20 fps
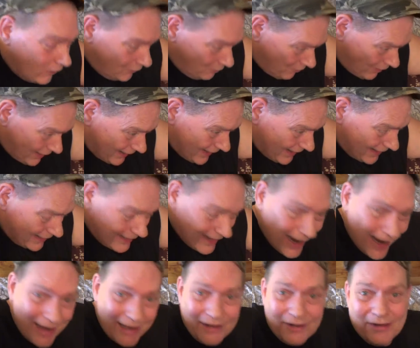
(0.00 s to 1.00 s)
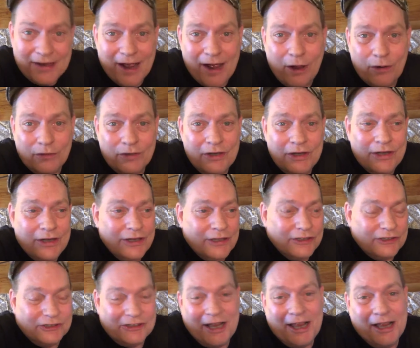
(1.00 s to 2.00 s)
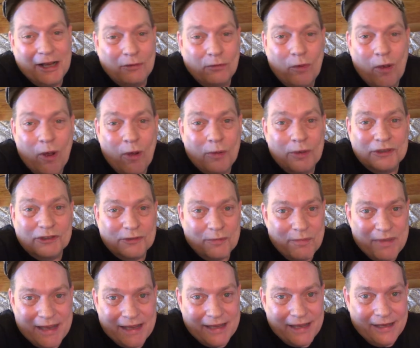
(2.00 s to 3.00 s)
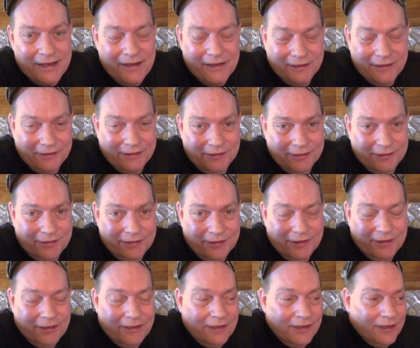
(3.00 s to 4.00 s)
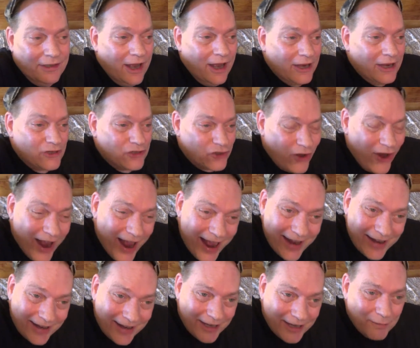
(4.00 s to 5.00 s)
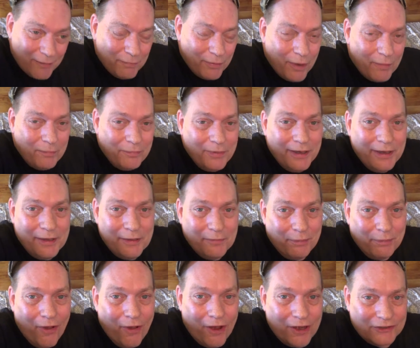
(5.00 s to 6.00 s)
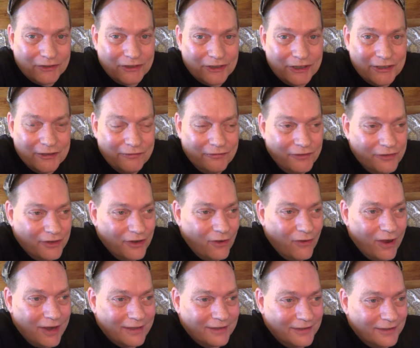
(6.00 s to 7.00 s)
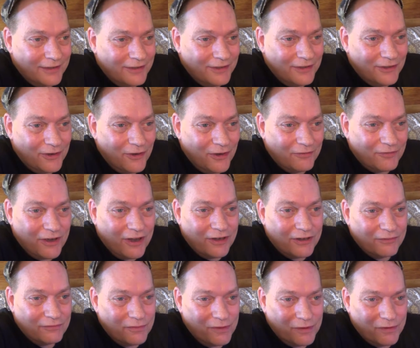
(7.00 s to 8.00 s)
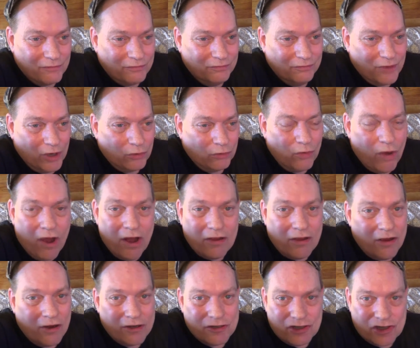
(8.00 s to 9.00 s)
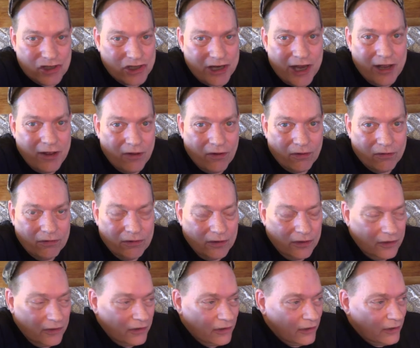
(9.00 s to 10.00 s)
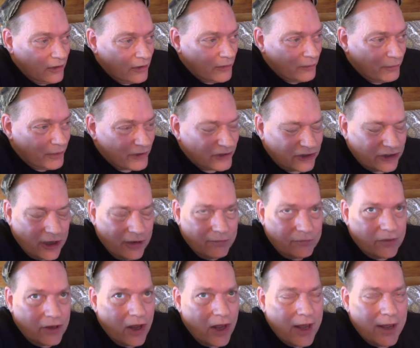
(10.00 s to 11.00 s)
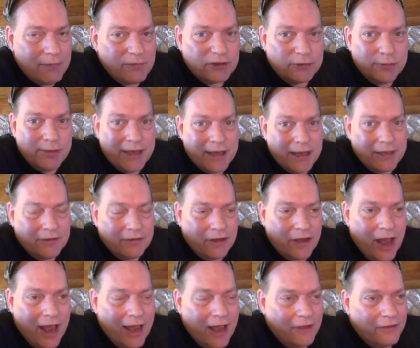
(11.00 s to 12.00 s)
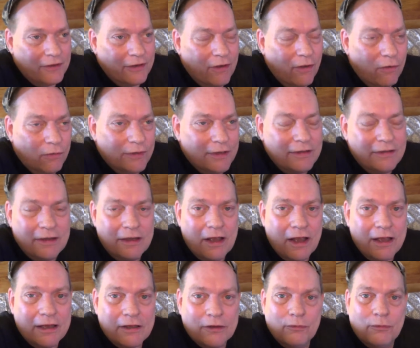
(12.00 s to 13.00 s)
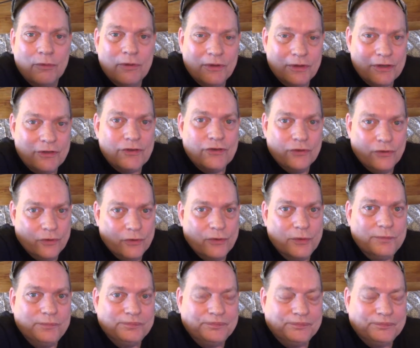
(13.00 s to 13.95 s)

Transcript: with my head hanging down saying, woe is me. I try to keep upbeat and positive. You know, I, you know, I've got a, a, a rock hard shell. But sometimes, man, I, the only thing I can really do